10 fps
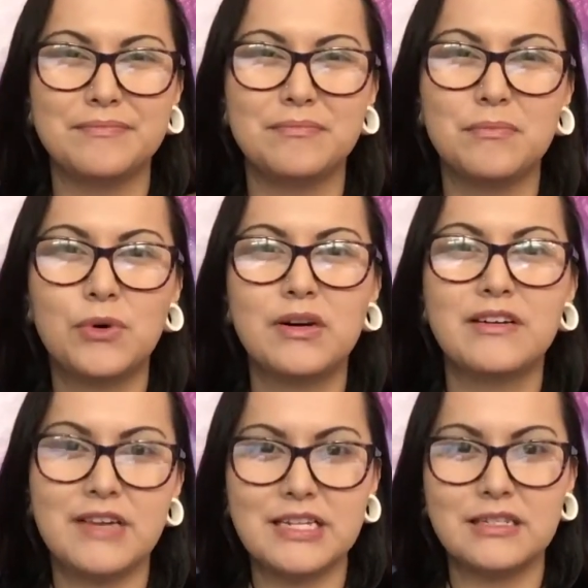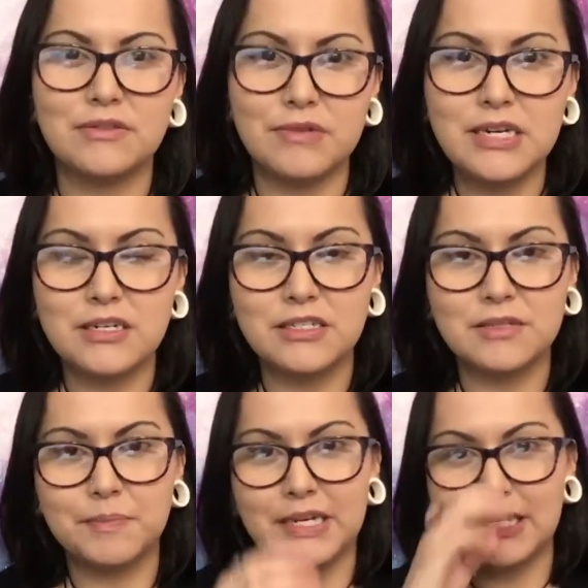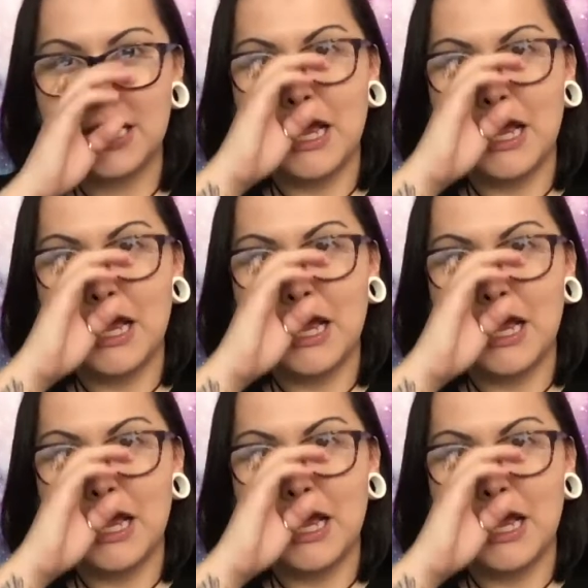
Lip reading: more advanced readers, but